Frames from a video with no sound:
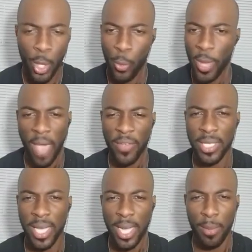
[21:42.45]
We haven't
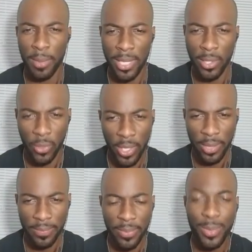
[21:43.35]
done our meet and
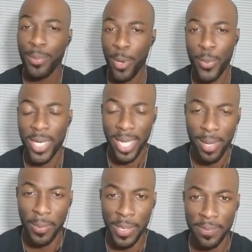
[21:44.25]
greet, but we're
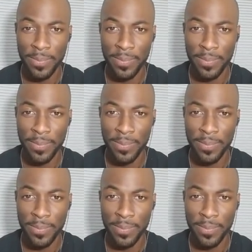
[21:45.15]
coming.